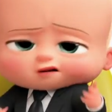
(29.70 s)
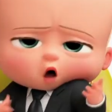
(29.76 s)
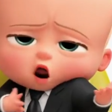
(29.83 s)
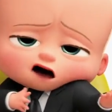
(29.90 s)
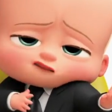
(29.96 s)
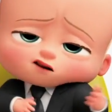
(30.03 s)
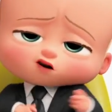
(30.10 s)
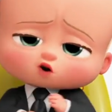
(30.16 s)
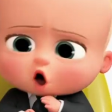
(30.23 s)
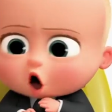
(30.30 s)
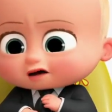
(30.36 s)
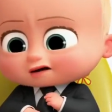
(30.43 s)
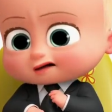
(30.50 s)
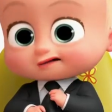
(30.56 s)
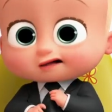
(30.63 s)
We don't have any
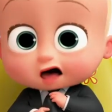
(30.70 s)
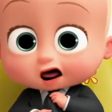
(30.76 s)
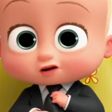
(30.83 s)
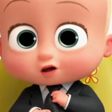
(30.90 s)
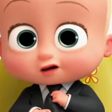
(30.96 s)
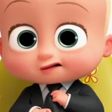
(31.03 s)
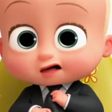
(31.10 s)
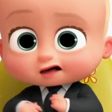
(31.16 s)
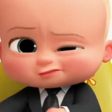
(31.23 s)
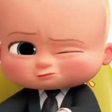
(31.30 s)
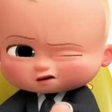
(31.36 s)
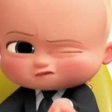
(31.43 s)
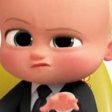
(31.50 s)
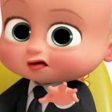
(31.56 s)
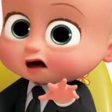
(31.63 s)
talking
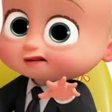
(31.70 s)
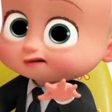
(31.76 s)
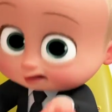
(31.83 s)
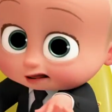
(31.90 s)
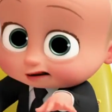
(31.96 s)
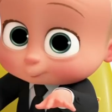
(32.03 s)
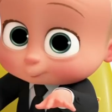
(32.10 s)
candlesticks, but if that's